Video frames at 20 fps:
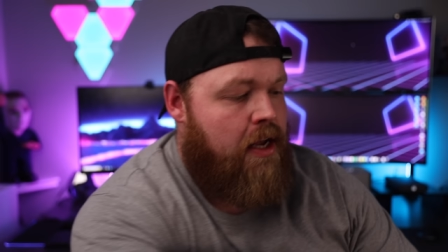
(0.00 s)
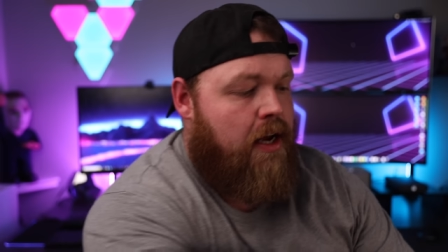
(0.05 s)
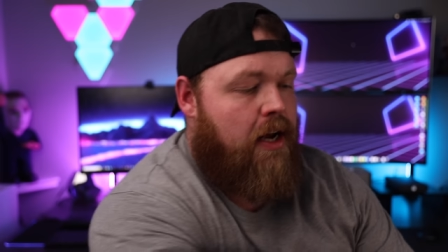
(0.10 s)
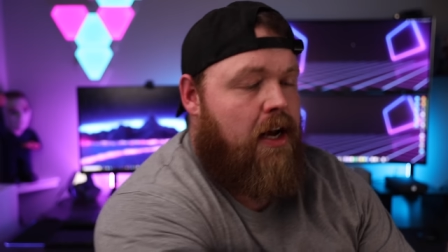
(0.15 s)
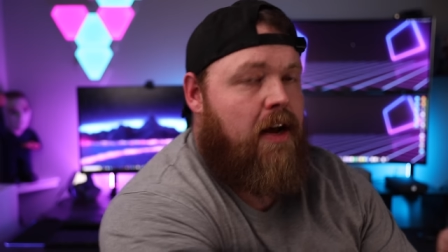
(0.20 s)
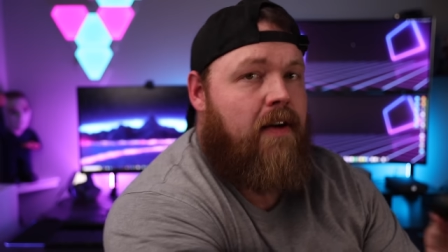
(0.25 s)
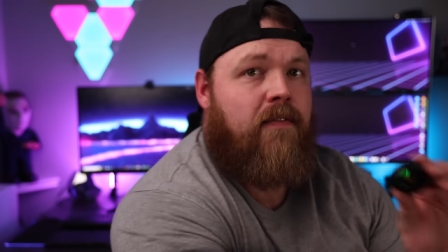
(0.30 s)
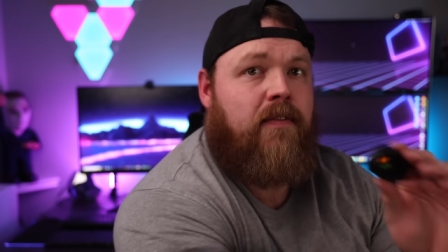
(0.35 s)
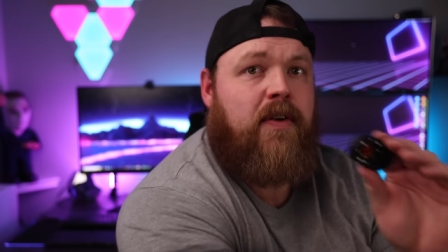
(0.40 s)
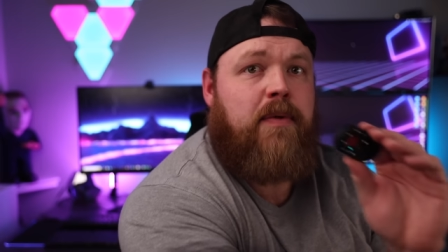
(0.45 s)

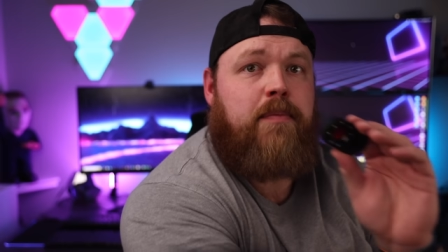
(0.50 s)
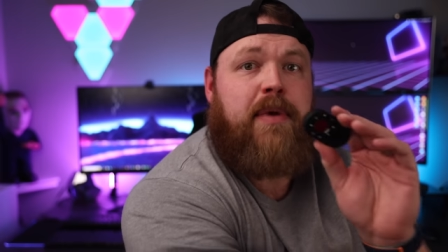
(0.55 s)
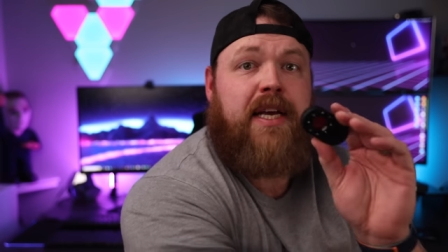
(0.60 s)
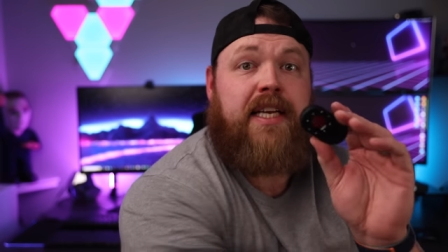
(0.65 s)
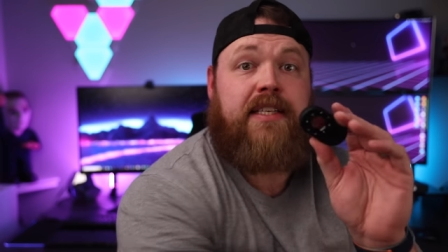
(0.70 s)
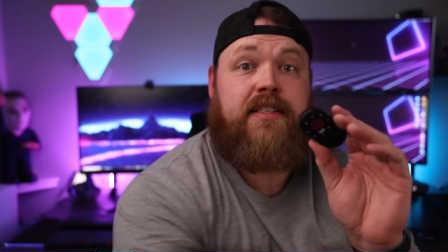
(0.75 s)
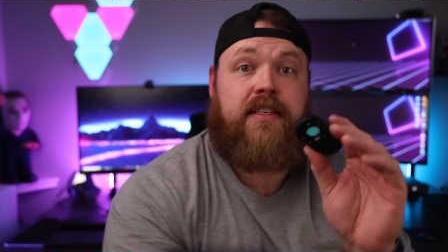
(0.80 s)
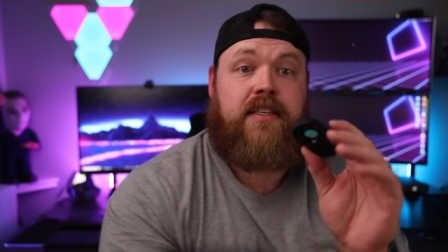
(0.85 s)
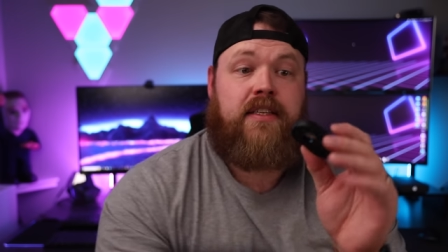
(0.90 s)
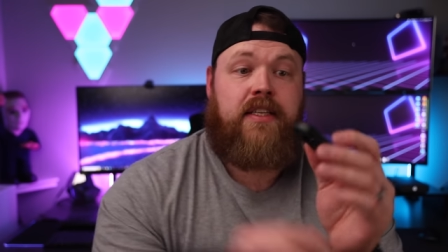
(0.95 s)
But
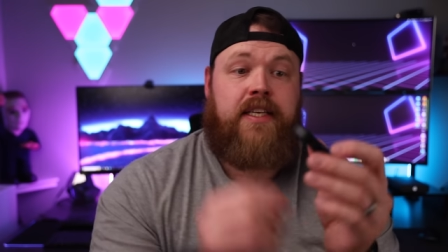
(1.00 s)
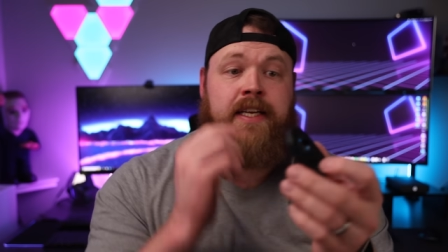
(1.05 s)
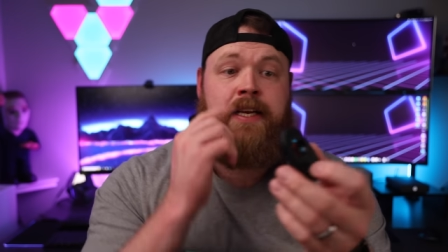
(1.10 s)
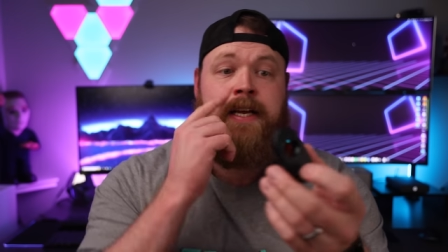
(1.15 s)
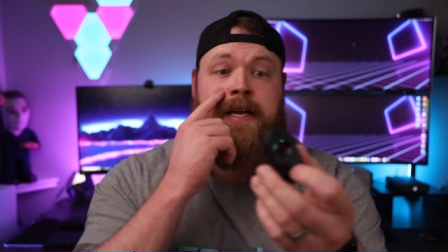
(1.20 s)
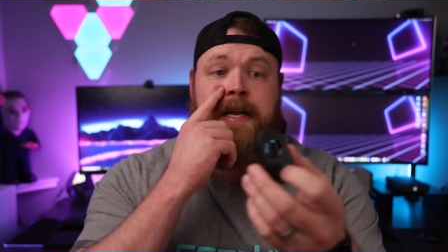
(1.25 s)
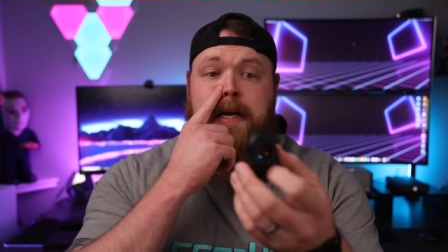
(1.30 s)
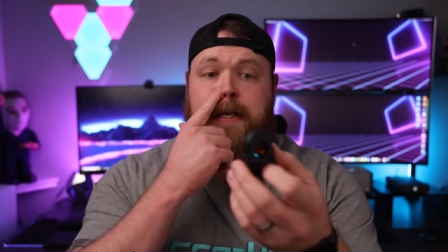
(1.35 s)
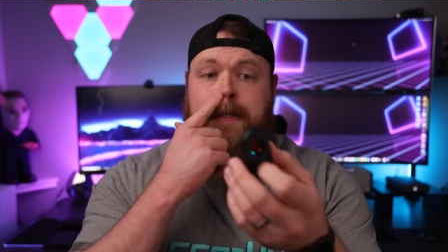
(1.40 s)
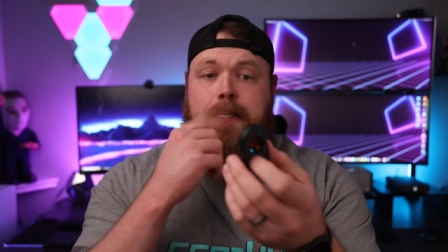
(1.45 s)
basically,
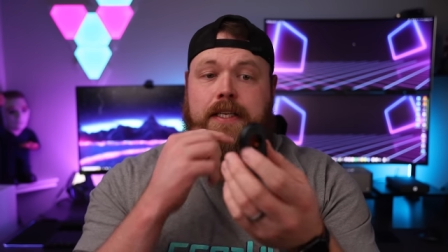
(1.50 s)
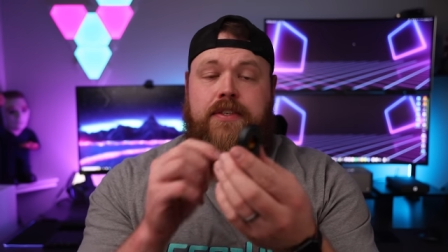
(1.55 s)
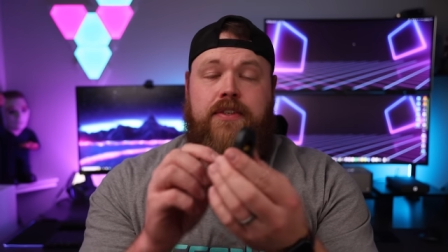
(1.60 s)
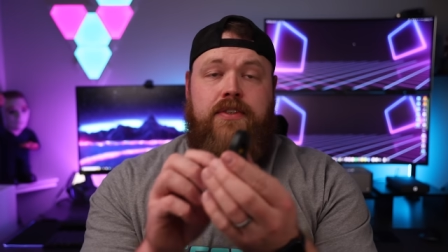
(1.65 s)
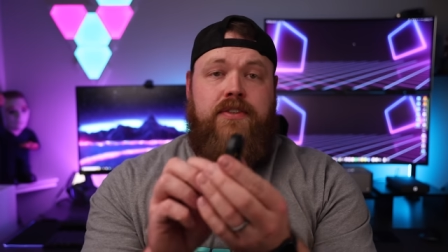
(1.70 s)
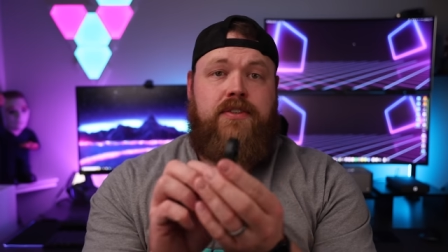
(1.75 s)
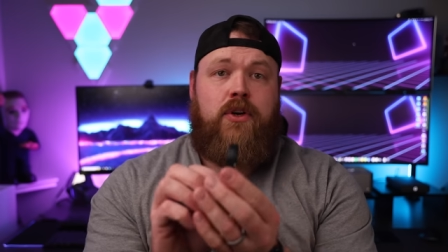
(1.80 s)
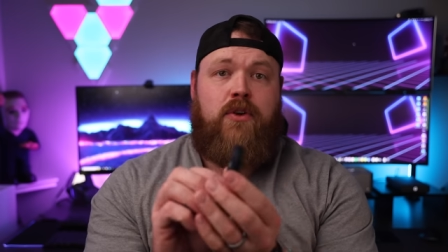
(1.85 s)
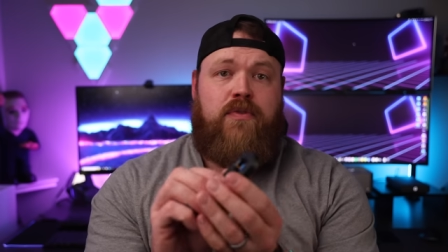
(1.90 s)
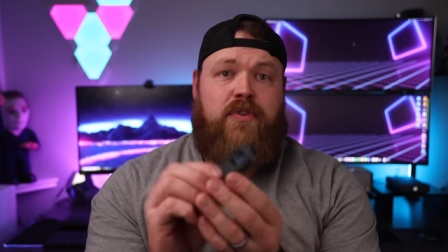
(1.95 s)
this
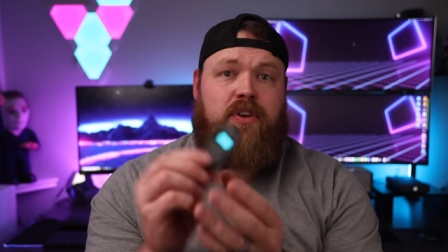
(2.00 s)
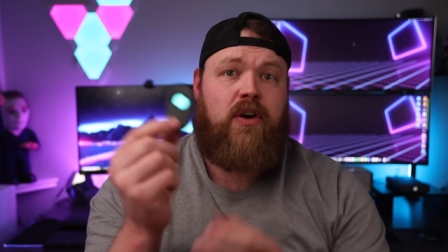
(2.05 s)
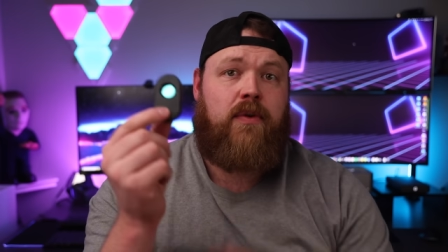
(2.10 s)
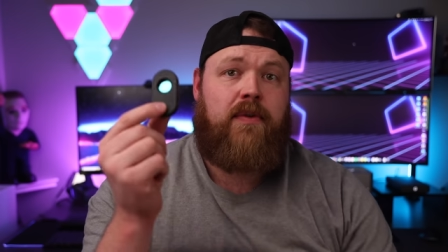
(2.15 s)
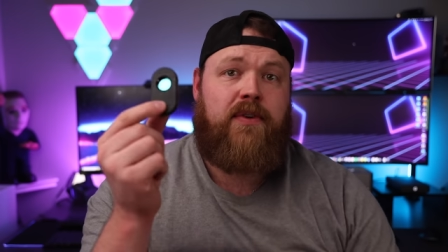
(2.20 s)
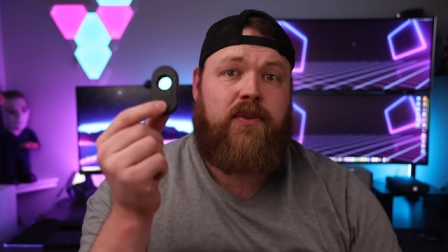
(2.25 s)
is so if you go